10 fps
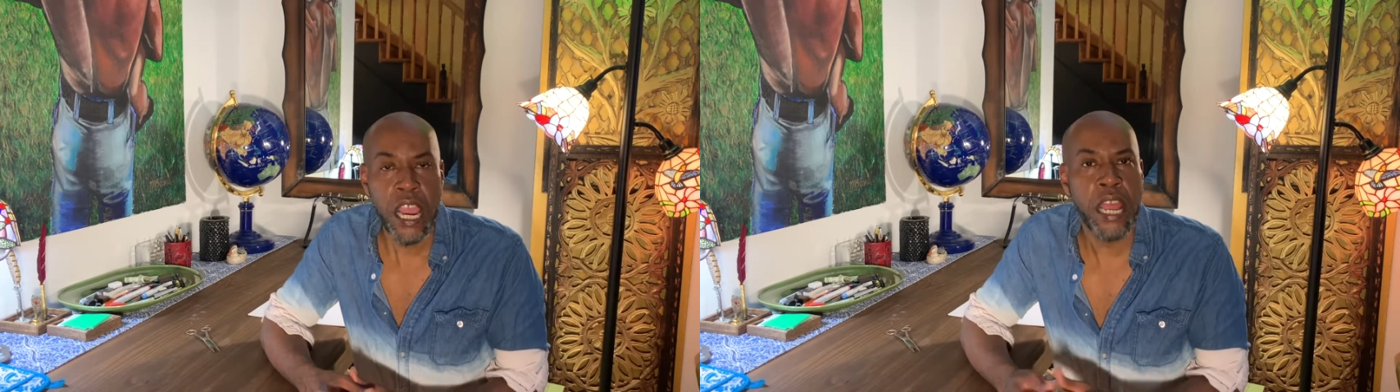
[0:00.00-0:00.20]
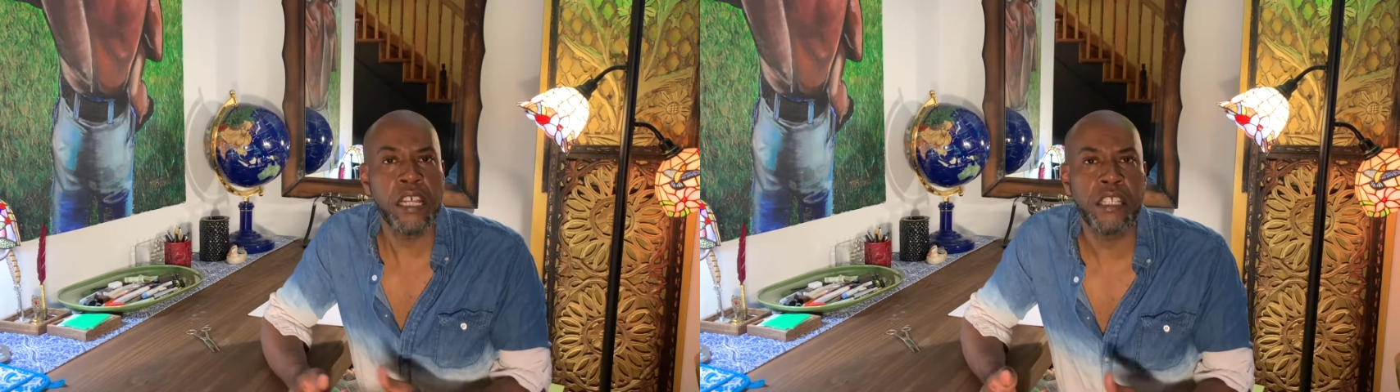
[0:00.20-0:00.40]

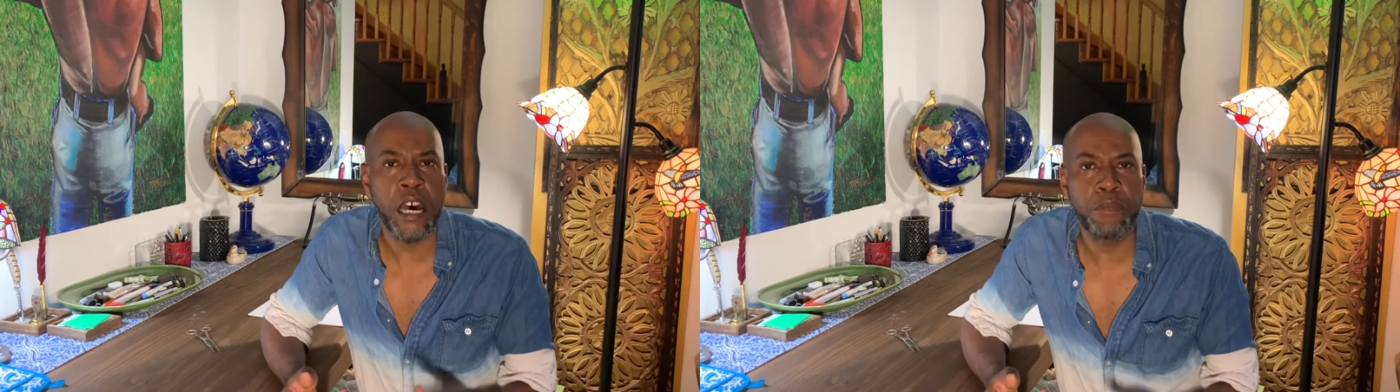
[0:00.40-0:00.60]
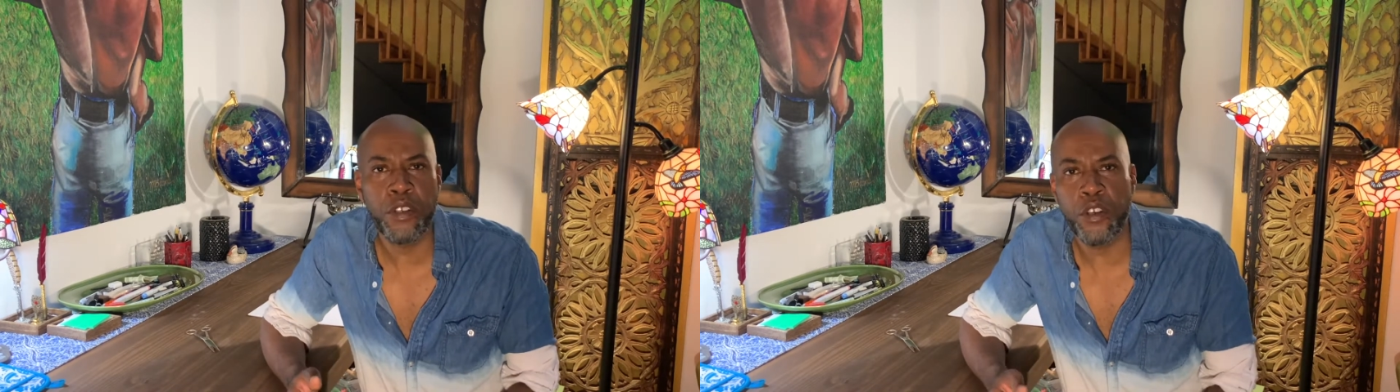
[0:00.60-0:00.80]
And it's
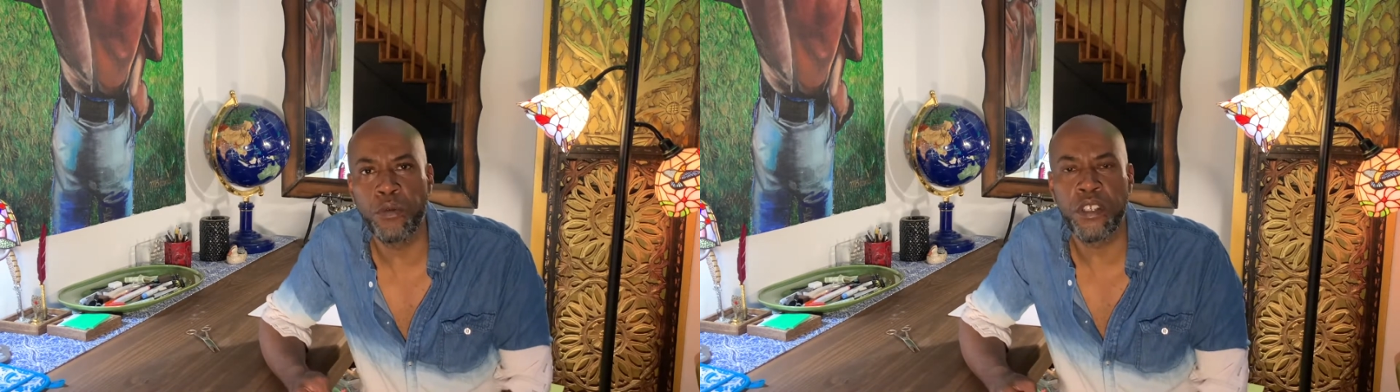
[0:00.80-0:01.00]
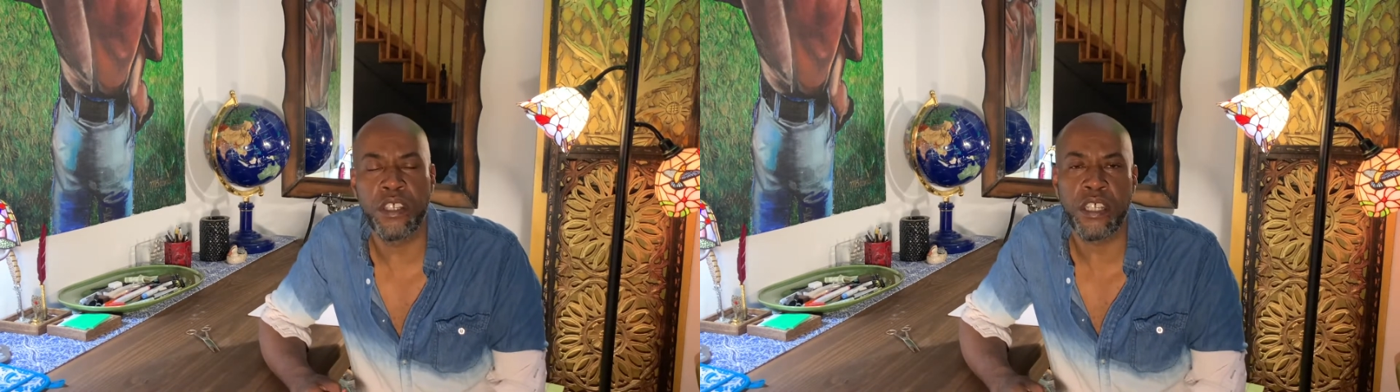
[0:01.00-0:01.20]
up to you
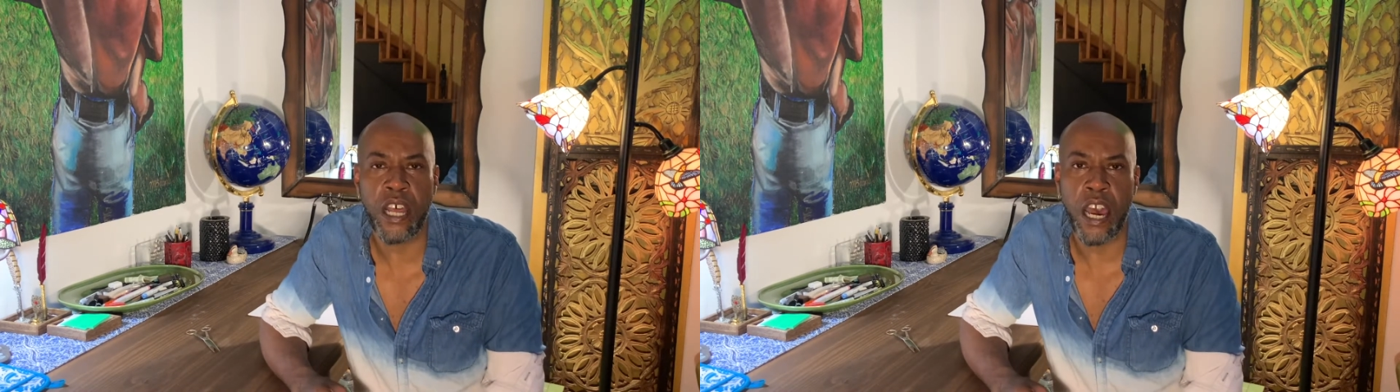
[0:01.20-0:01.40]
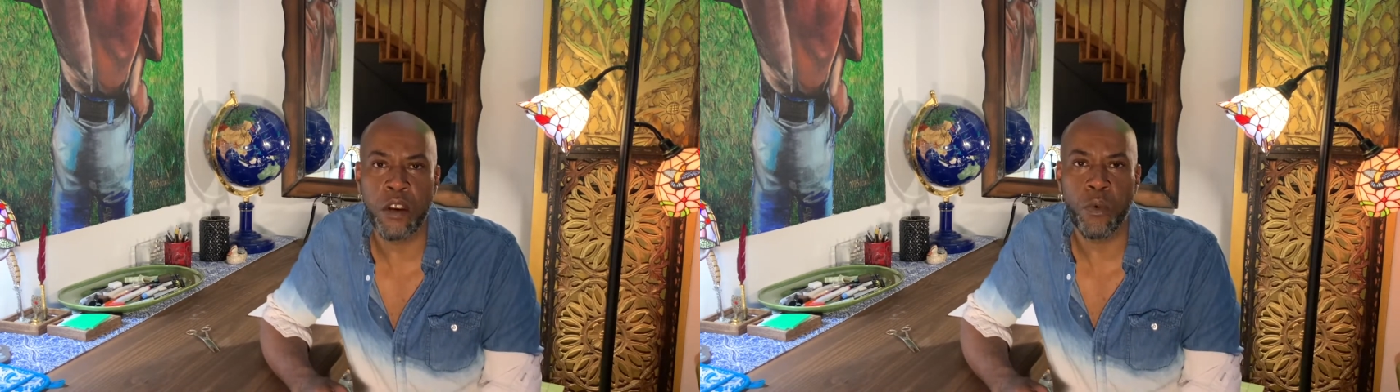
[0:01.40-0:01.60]
to
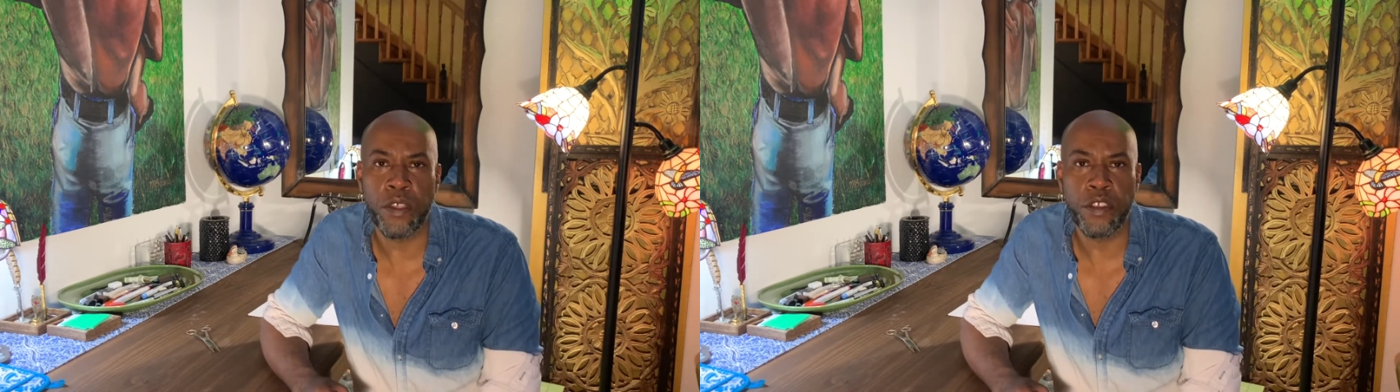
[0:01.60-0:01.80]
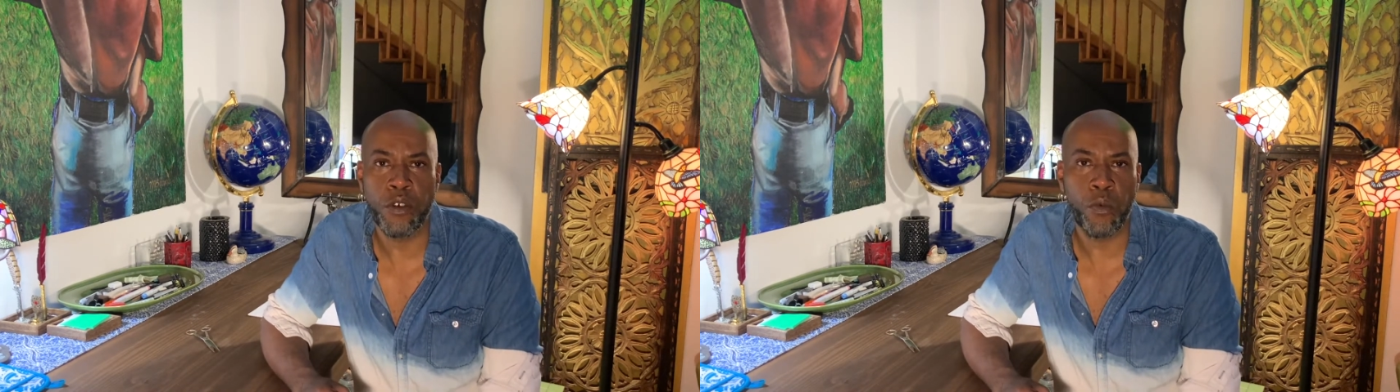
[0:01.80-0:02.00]
decide
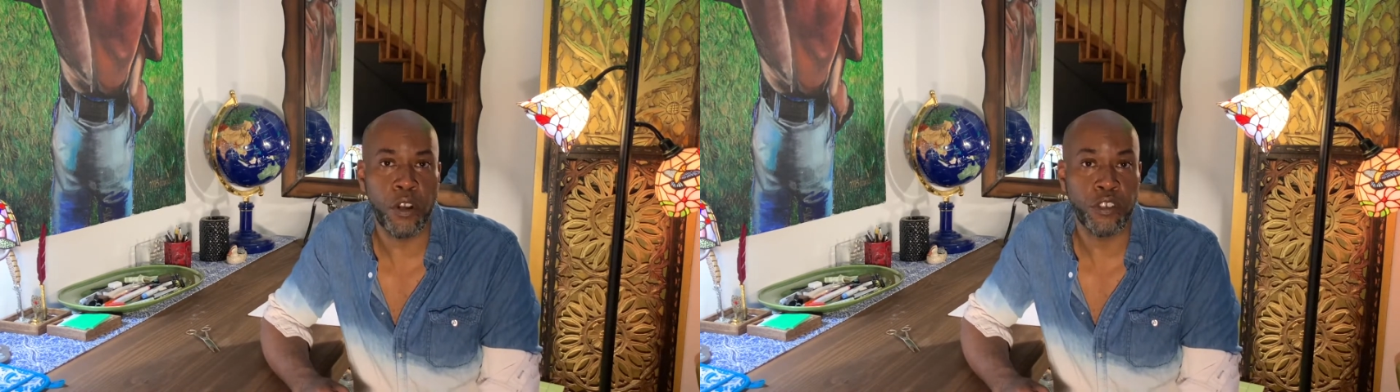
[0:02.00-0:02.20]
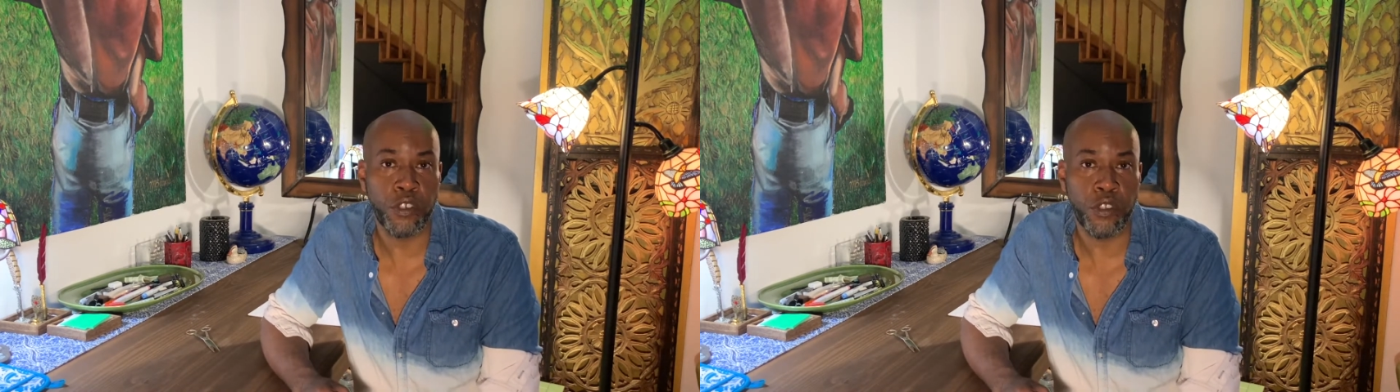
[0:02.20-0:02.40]
whether you
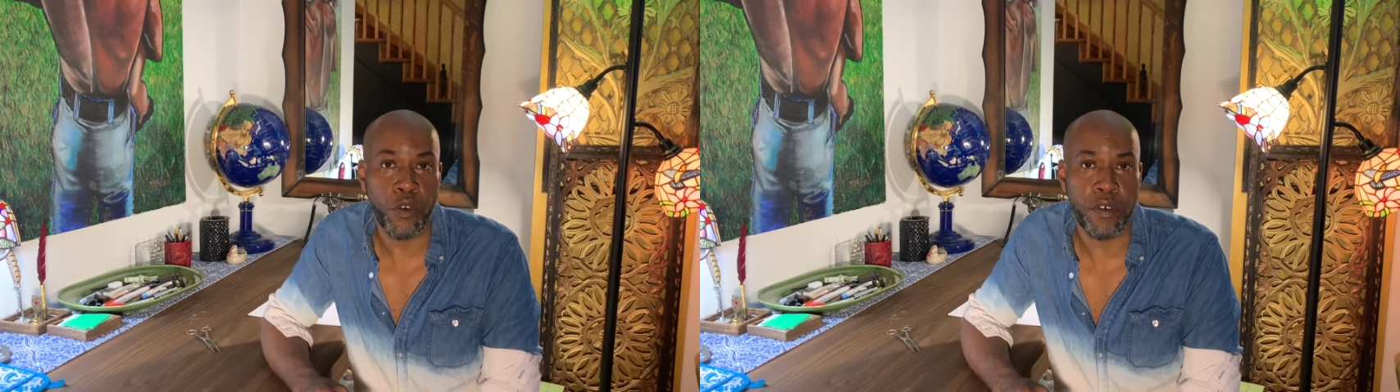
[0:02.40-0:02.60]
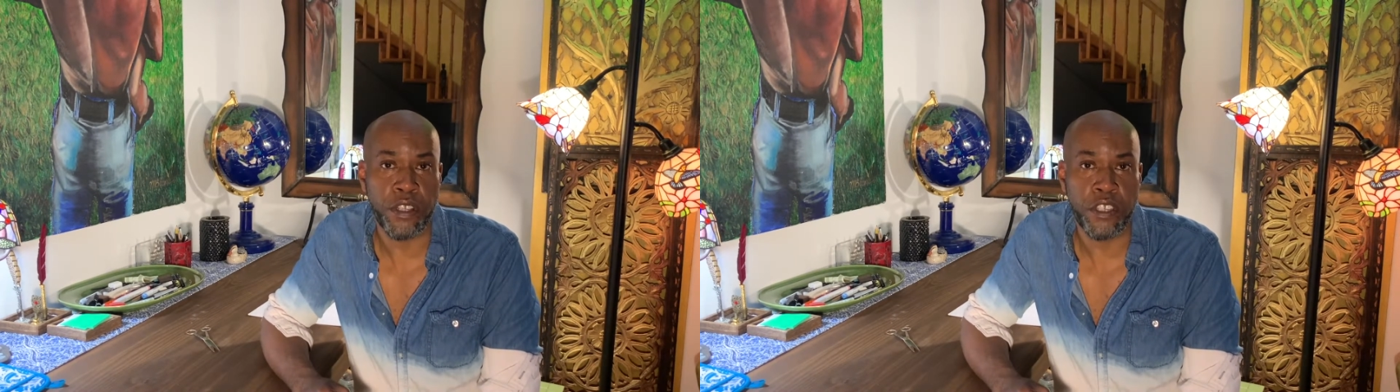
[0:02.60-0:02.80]
want your
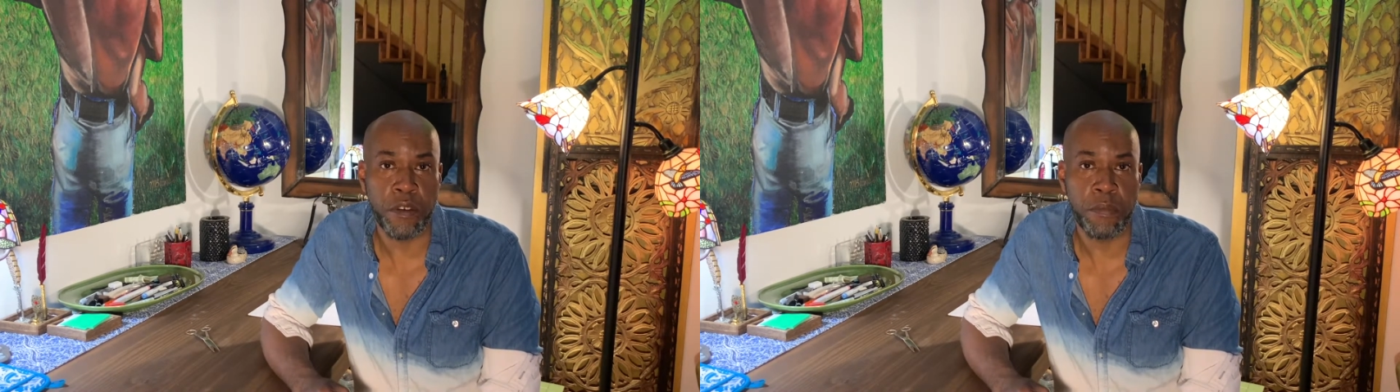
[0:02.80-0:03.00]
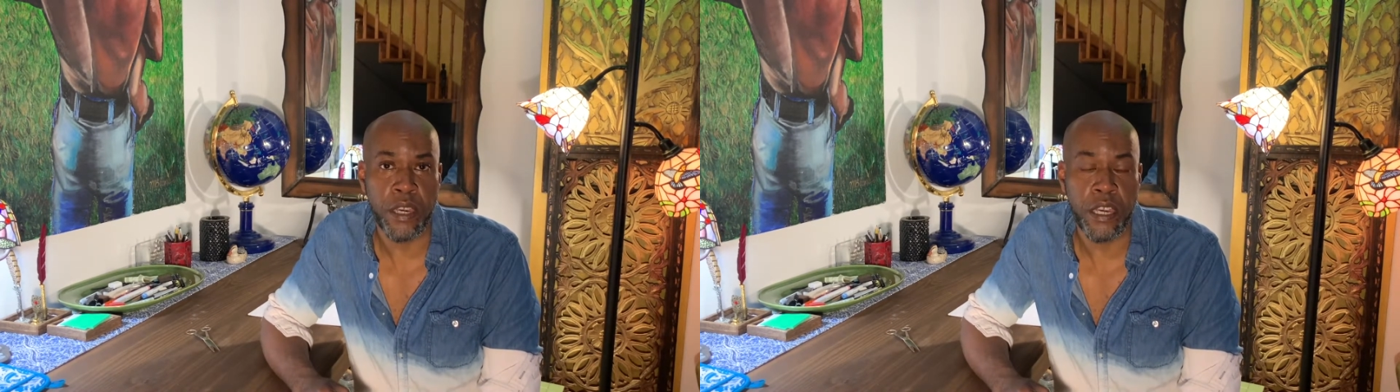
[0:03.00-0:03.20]
story to
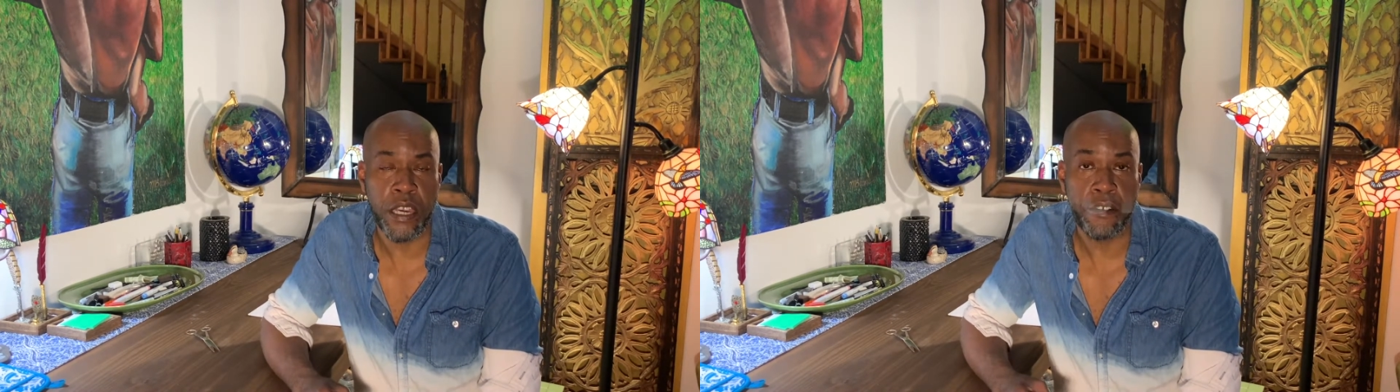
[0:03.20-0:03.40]
be